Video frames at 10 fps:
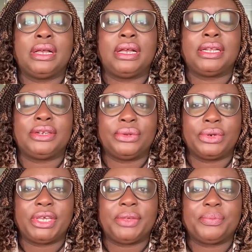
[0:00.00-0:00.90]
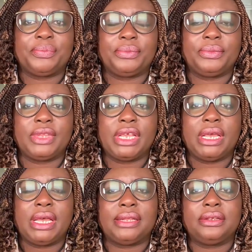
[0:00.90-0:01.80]
and knocking.
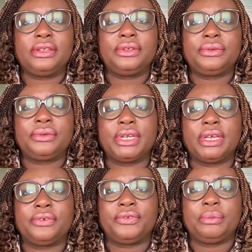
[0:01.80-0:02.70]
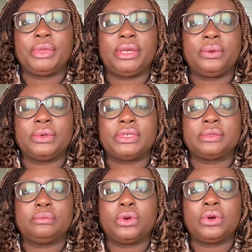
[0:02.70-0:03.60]
Another trigger for me
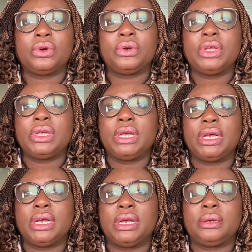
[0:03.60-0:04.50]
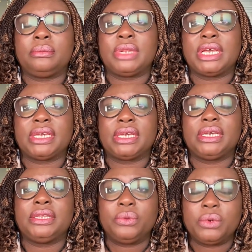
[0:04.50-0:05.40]
was more like
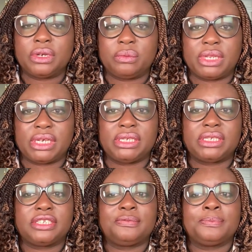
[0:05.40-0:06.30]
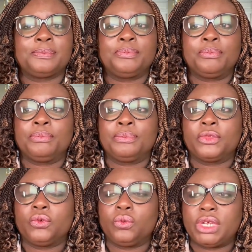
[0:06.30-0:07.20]
in the workplace
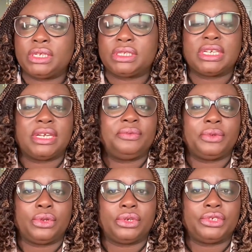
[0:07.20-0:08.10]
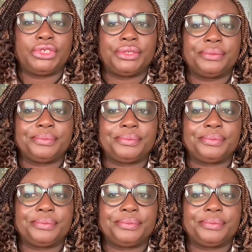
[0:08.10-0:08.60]
when it's time for lunch.